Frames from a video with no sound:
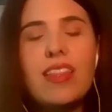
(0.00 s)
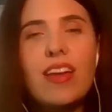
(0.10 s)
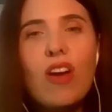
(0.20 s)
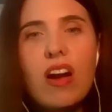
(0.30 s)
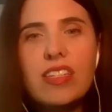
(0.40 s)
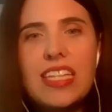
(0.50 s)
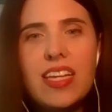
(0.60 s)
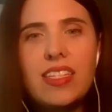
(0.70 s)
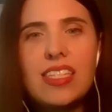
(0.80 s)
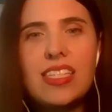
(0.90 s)
there are
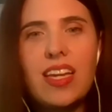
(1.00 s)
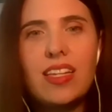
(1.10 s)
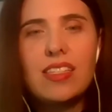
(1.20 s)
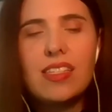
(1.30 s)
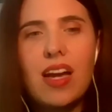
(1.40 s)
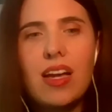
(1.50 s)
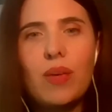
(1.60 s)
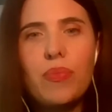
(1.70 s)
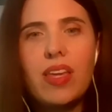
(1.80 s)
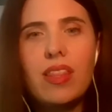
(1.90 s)
10 states
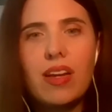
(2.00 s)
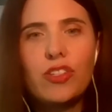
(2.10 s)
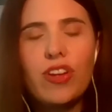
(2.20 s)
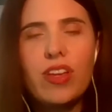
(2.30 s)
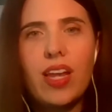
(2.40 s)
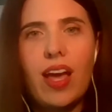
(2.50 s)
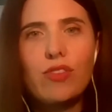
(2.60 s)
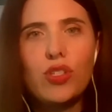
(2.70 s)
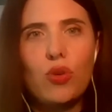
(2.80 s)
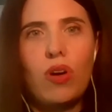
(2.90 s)
in the country that
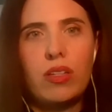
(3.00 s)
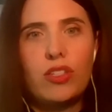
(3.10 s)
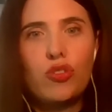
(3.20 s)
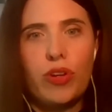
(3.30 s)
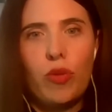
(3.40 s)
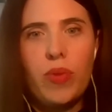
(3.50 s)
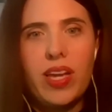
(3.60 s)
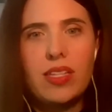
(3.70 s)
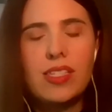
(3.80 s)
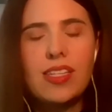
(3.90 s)
have so-called trigger
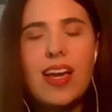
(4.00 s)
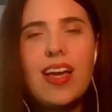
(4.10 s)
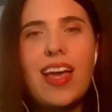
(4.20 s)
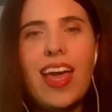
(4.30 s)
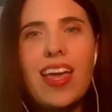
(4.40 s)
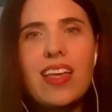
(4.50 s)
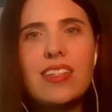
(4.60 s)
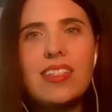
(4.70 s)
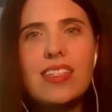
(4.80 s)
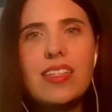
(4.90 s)
bans.
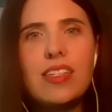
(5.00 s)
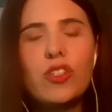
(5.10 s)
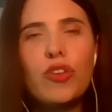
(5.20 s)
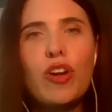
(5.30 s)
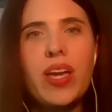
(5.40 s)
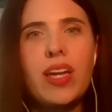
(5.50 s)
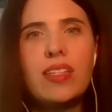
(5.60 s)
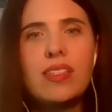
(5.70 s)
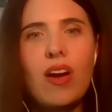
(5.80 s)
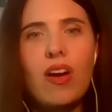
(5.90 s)
And trigger
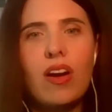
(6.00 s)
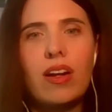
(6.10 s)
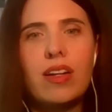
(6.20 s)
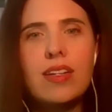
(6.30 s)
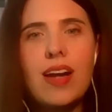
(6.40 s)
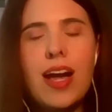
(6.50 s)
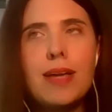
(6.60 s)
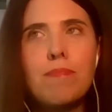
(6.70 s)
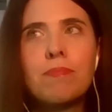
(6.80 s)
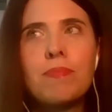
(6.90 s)
bans are,
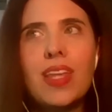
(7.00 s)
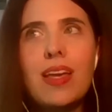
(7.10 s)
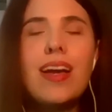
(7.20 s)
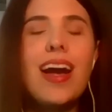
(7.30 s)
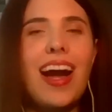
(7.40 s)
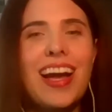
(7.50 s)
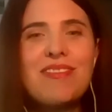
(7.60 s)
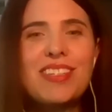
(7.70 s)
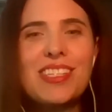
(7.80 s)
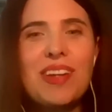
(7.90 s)
I
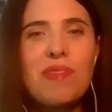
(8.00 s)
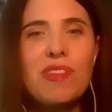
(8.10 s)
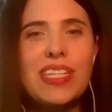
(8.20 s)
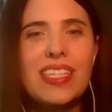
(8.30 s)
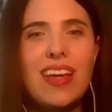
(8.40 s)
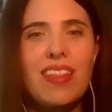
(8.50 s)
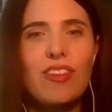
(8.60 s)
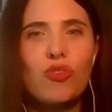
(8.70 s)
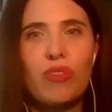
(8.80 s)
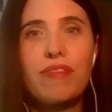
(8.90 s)
would describe them as
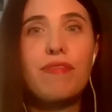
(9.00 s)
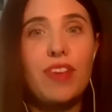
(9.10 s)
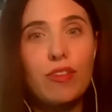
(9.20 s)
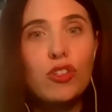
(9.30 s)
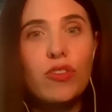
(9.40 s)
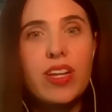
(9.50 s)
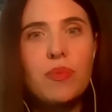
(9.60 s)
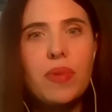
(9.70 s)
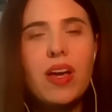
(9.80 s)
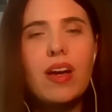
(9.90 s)
another sort of fever
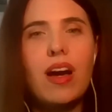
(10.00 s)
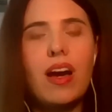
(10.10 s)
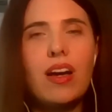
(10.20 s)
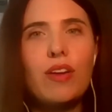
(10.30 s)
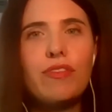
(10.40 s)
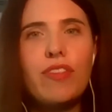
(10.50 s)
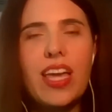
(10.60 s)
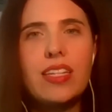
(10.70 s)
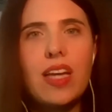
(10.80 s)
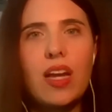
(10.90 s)
dream of
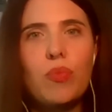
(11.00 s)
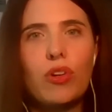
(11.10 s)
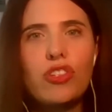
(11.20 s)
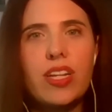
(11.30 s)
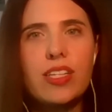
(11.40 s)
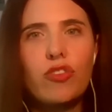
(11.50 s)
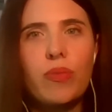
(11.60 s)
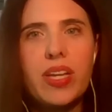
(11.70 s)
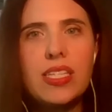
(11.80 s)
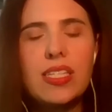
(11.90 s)
anti-abortion
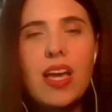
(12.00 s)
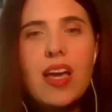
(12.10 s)
extremists.